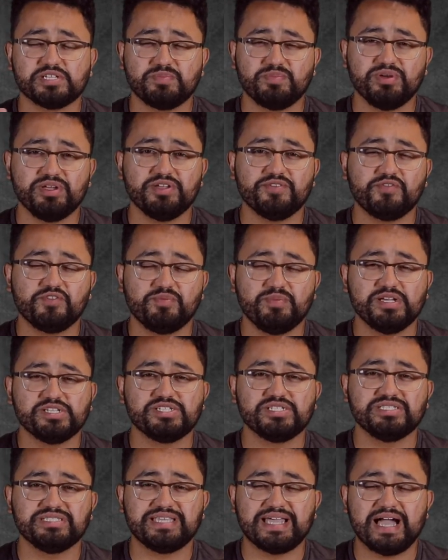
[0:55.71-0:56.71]
I put
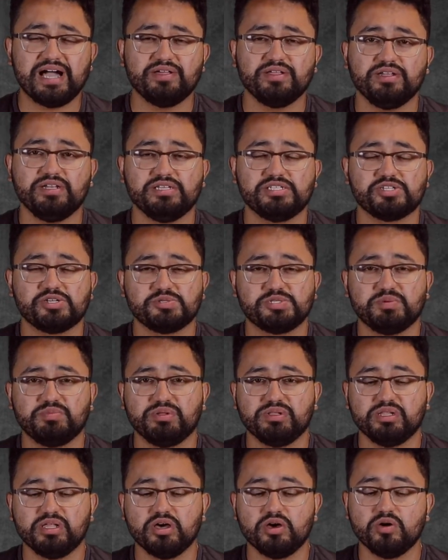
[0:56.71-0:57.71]
information down in the description
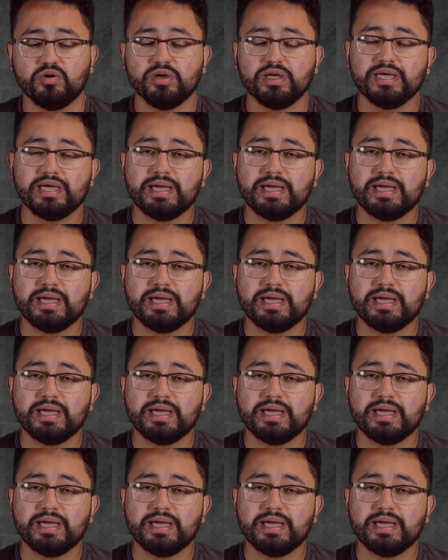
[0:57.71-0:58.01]
below,